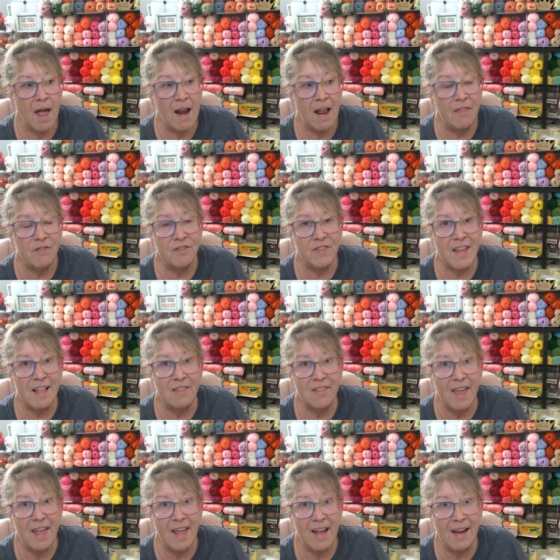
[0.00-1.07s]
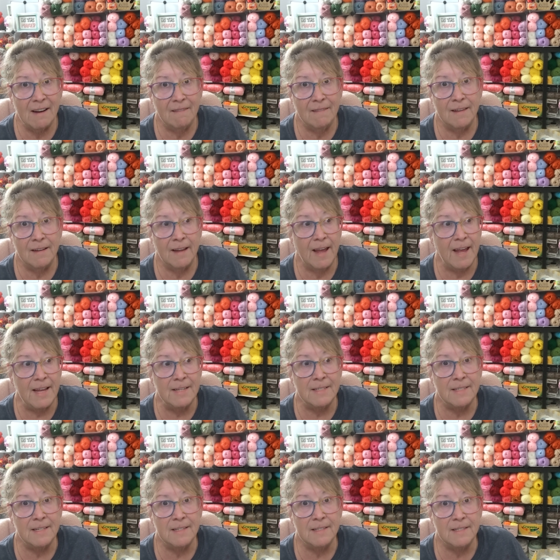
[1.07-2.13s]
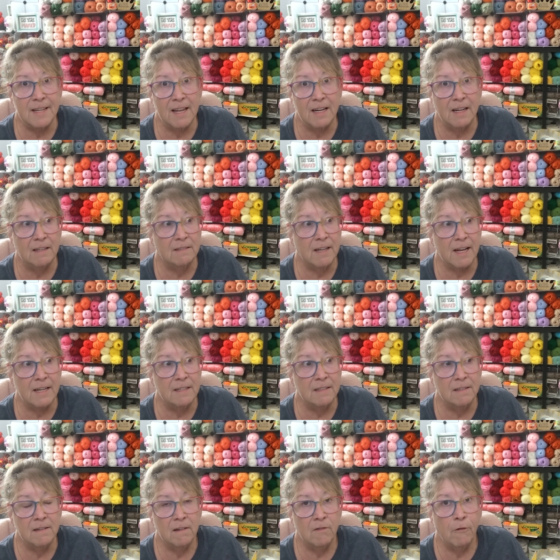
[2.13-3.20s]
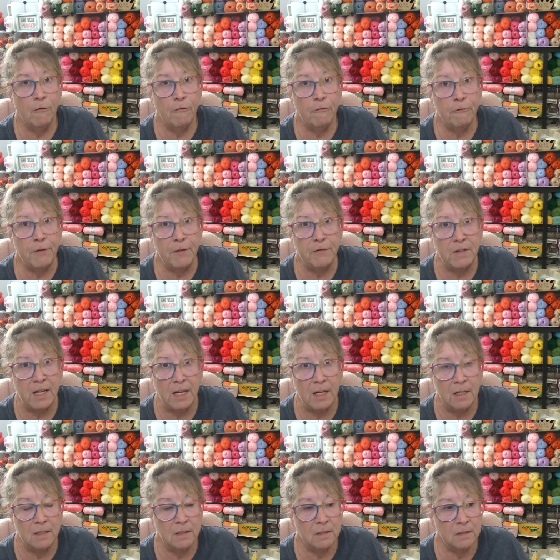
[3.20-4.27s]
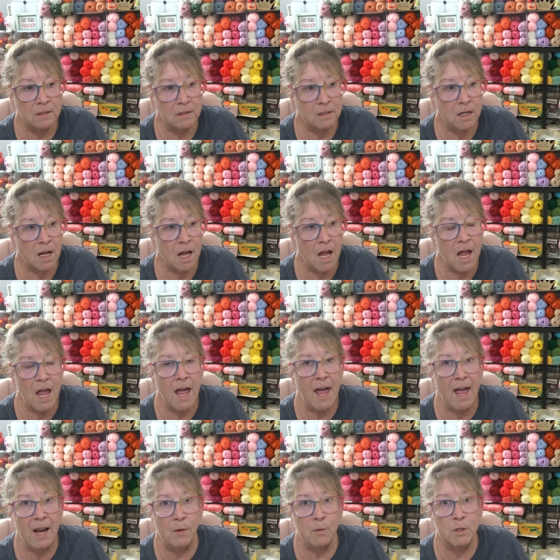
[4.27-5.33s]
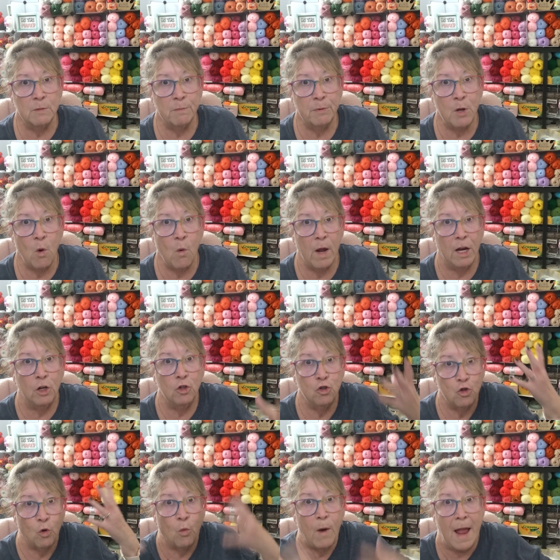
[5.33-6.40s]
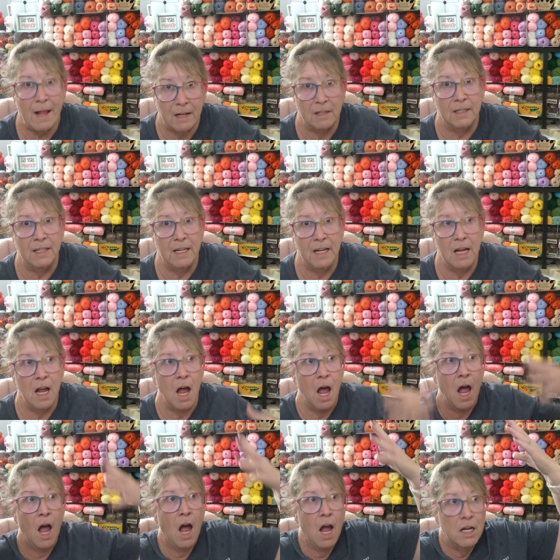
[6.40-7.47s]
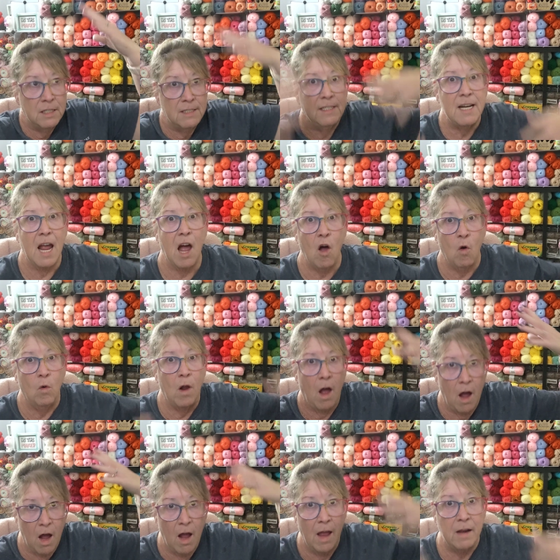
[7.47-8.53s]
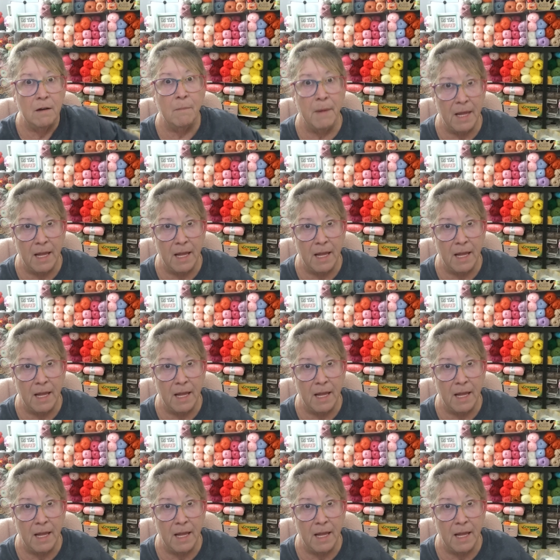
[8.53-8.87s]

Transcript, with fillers: And I think they had the AC set at like 50. And it was blowing directly down on